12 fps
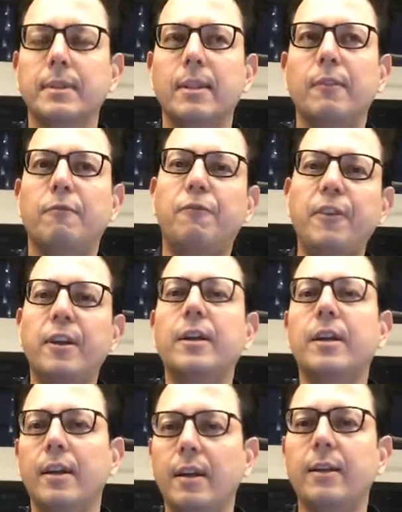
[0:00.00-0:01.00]
The fear
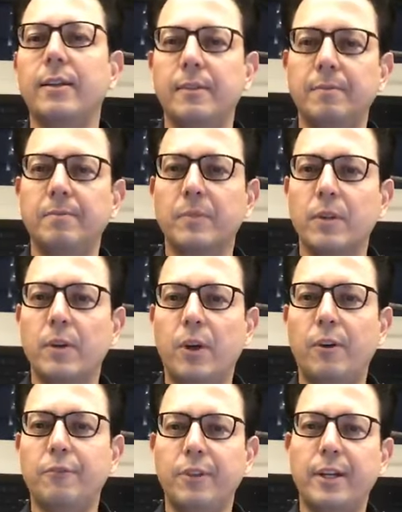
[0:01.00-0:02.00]
killed her
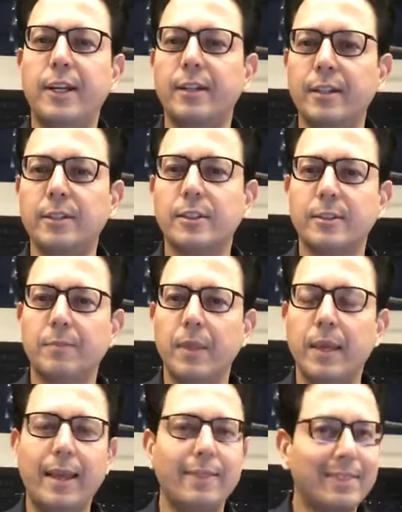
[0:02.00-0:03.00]
of the dentist.
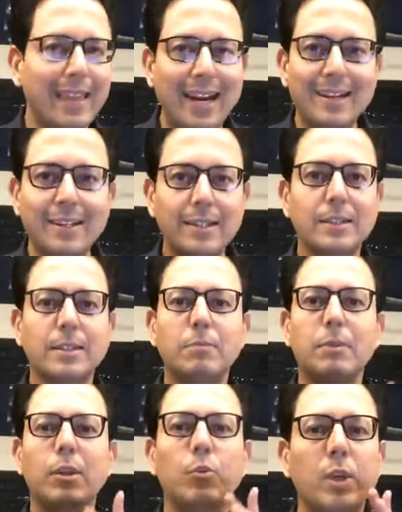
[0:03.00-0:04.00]
And that is
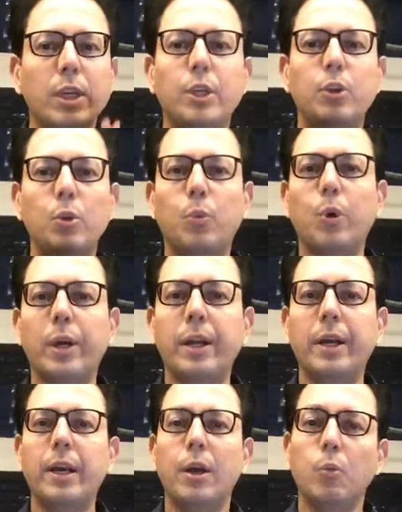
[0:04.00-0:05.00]
something we need to avoid.
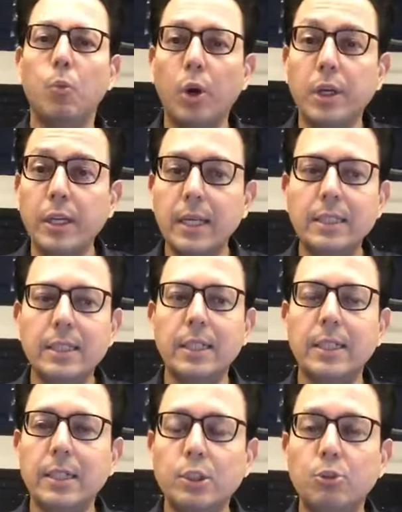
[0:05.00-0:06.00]
What is it
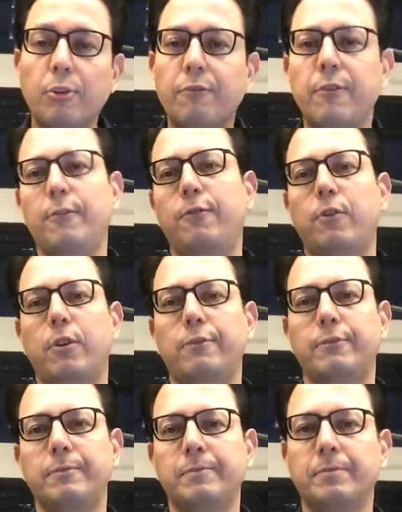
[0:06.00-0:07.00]
that you are fearful of
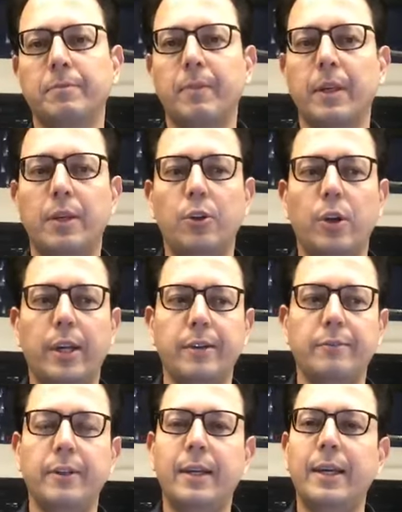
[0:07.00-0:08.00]
in your
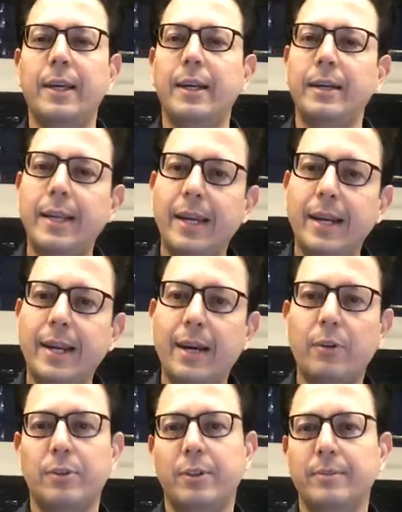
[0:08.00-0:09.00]
life? Take it
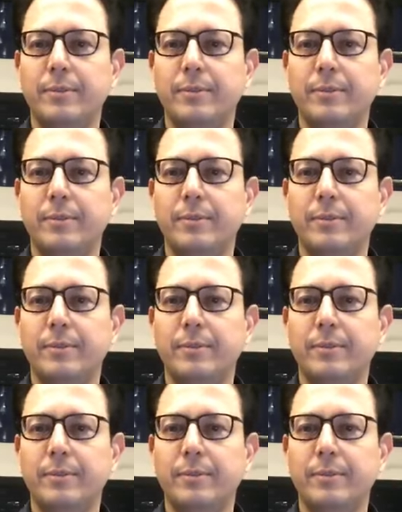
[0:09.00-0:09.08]
out.